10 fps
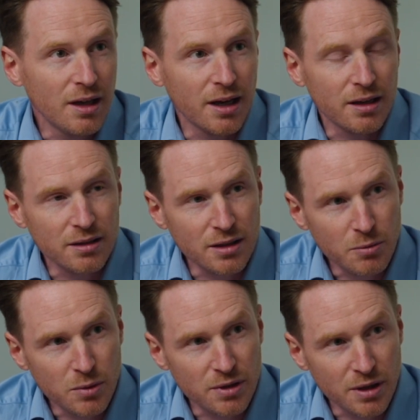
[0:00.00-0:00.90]
And
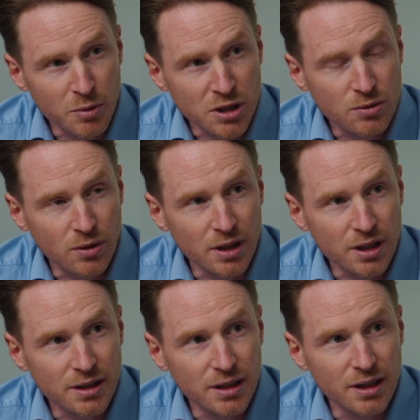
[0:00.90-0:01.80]
the image
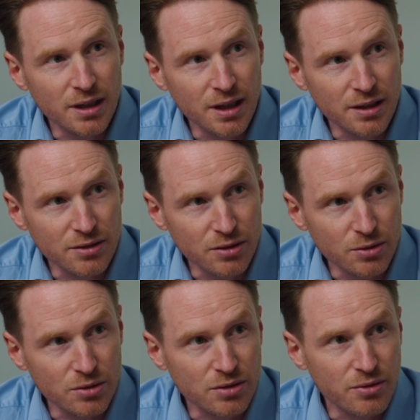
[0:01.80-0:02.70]
quality is
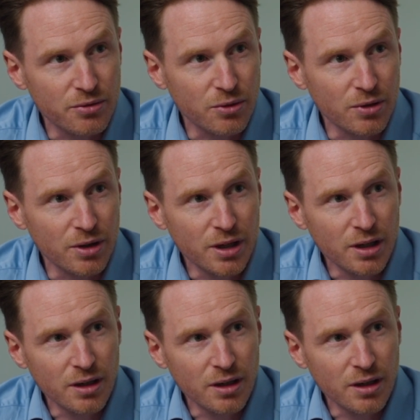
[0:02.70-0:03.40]
used for